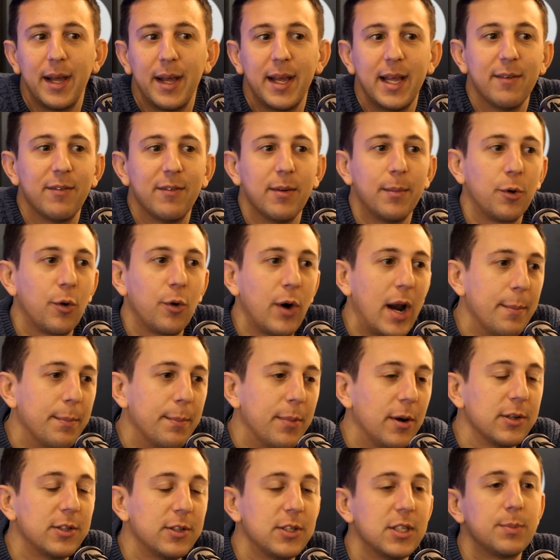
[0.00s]
Even Graham
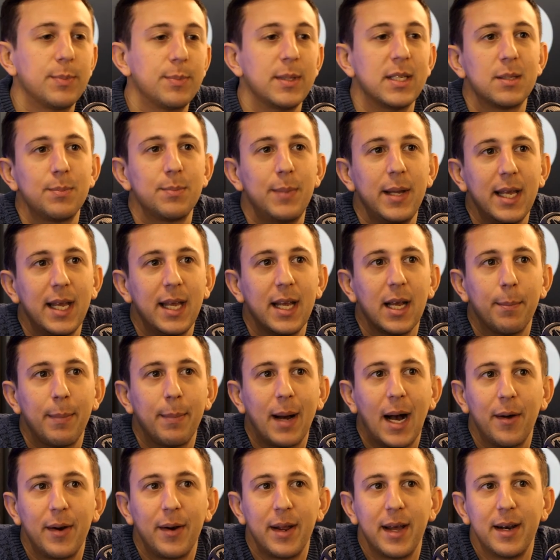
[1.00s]
Potter's been speaking
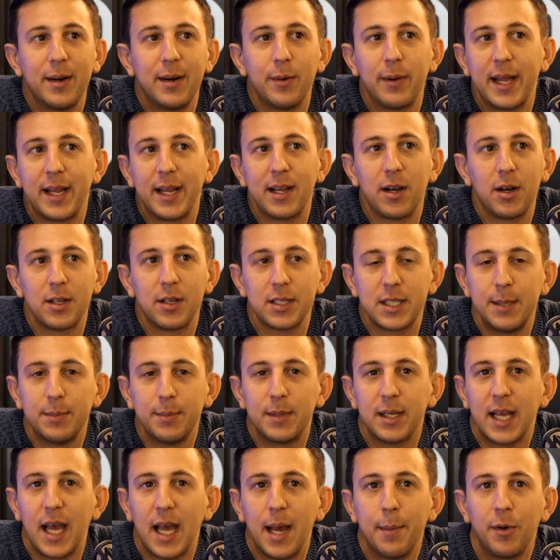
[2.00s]
about it, and they can't seem to
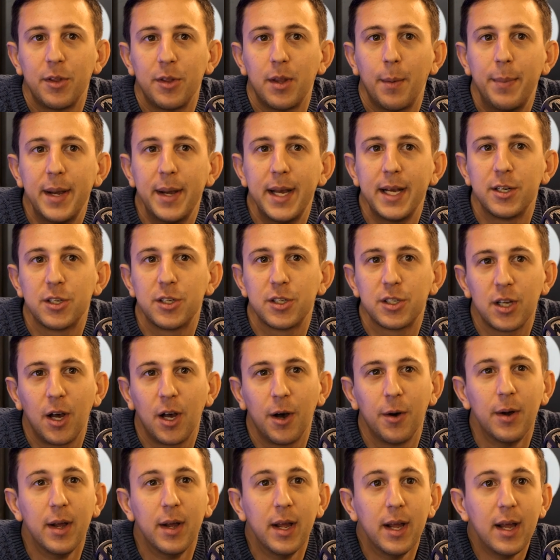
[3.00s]
get him on the pitch. So,
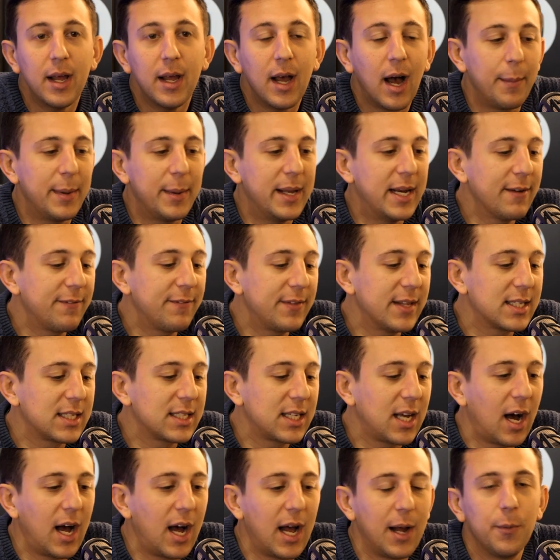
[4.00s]
I mean, if this
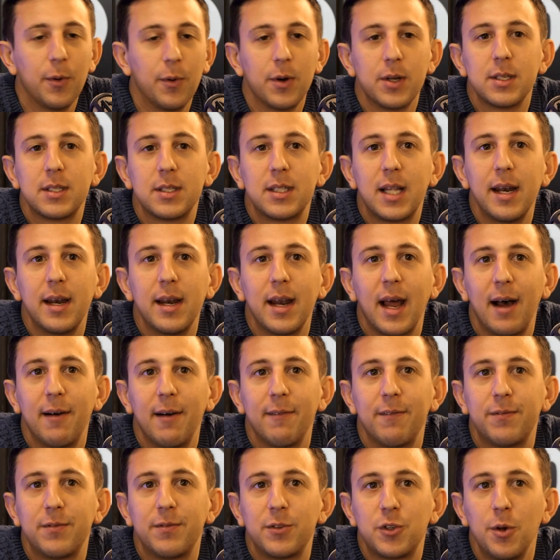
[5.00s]
guy was didn't have
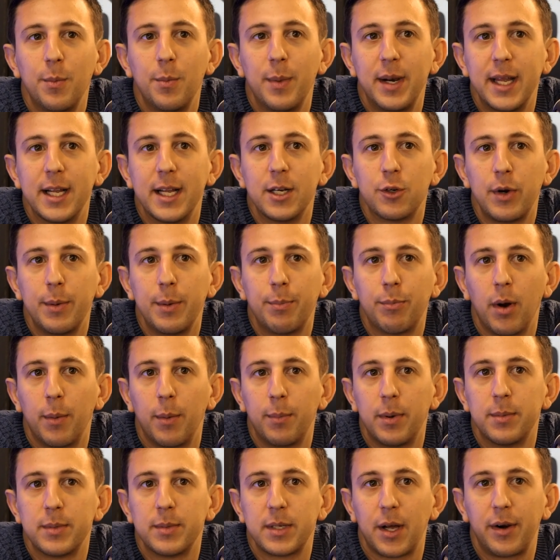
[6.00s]
too many injury
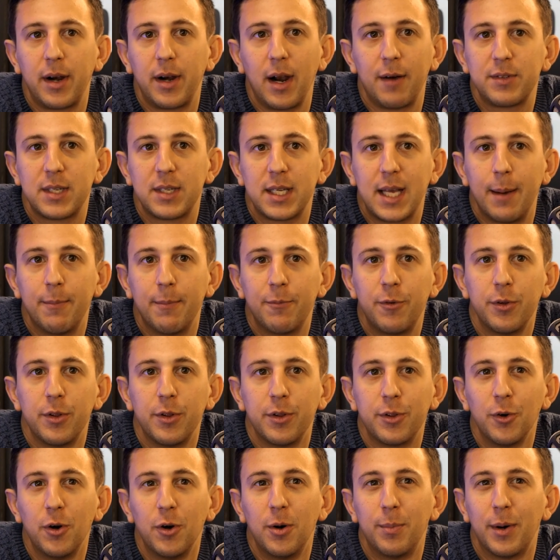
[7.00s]
problems, I'd love to get him through the
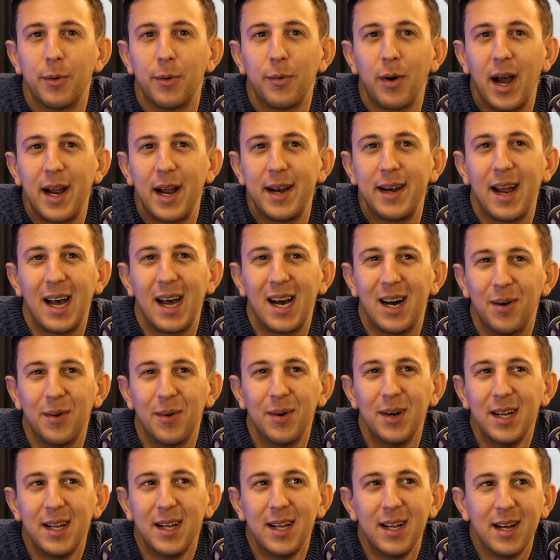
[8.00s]
door. But right now,
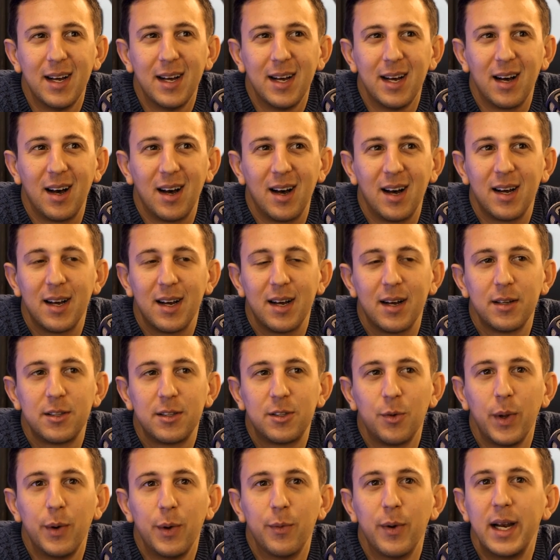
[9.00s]
uh, do
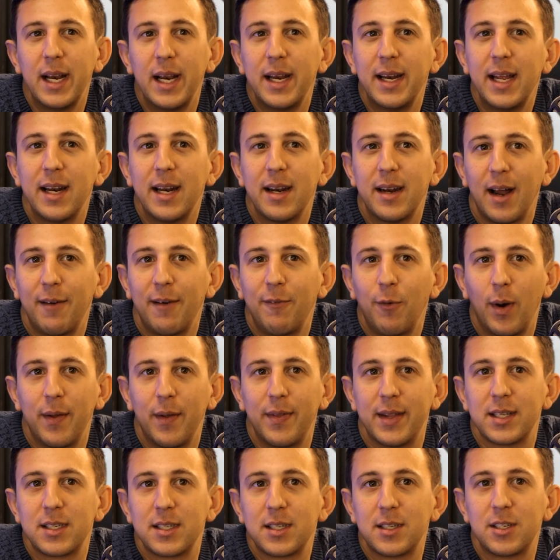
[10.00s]
we really need another one
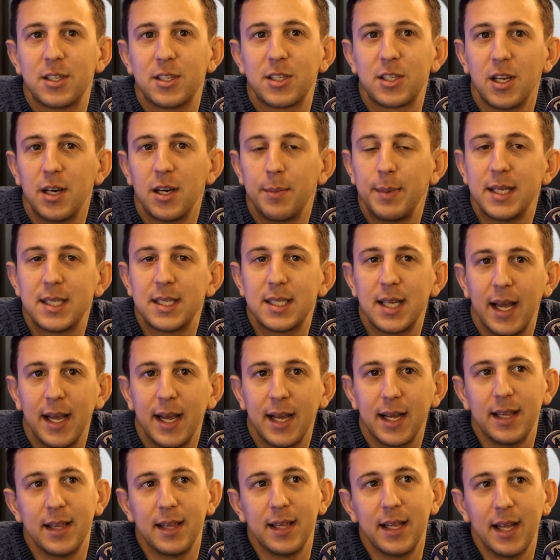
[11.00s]
that's just going to be sitting
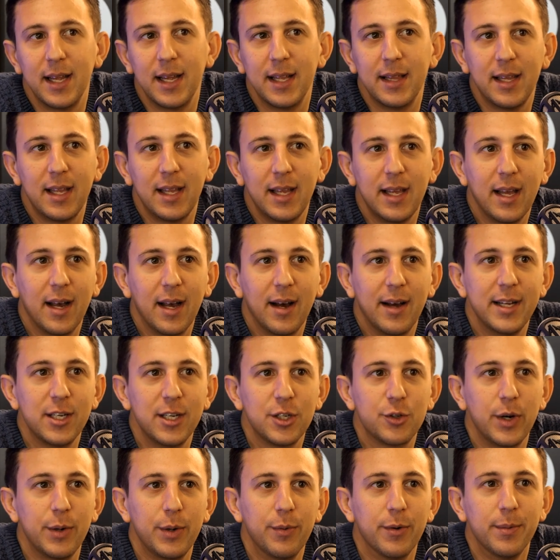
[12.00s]
in the in the uh,
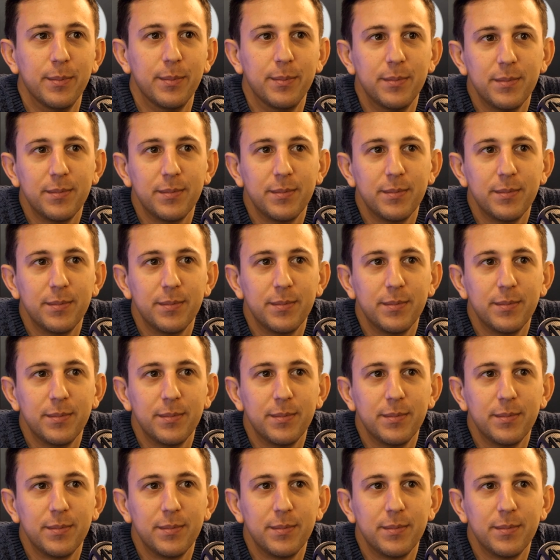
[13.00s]
injury room?